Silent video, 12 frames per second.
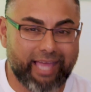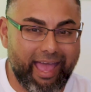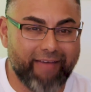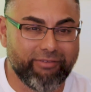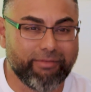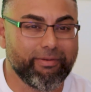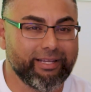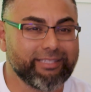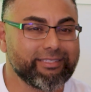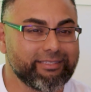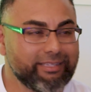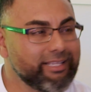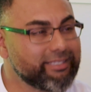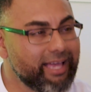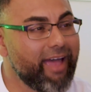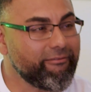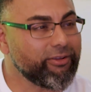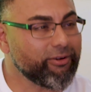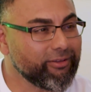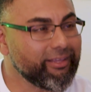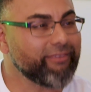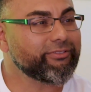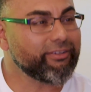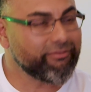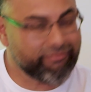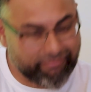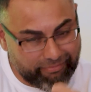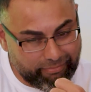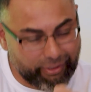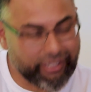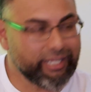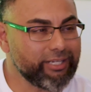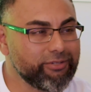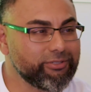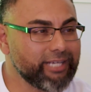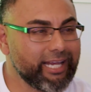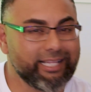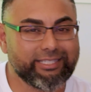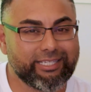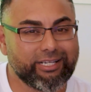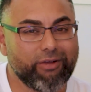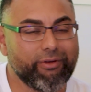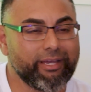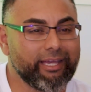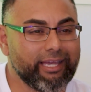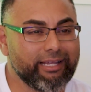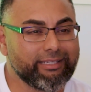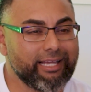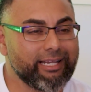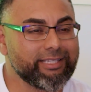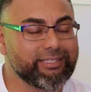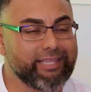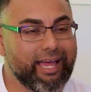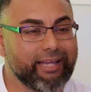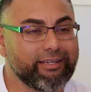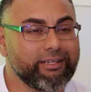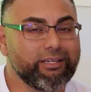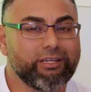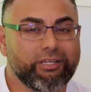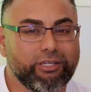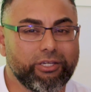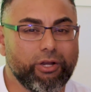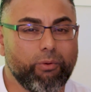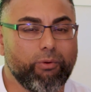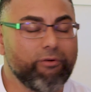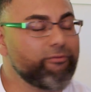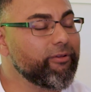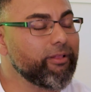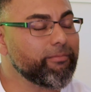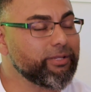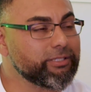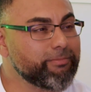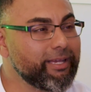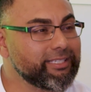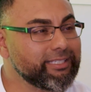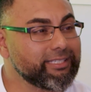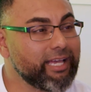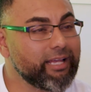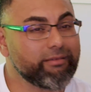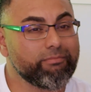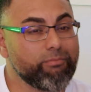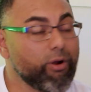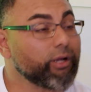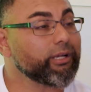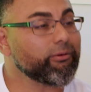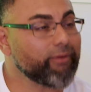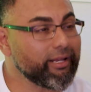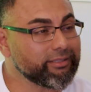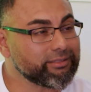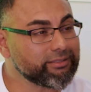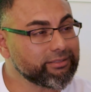heavy, but it's a heavier lift of putting in new tenants and going and get tenants that, will fill up the spaces at market rents.